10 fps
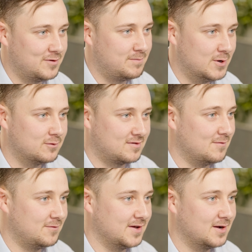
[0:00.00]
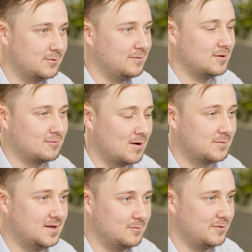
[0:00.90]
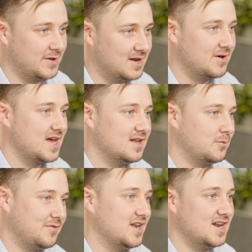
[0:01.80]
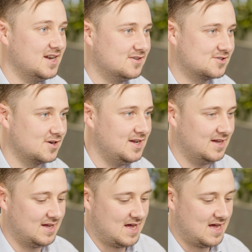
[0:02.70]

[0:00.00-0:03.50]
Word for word: We've built something, we've disrupted and we've innovated within an industry.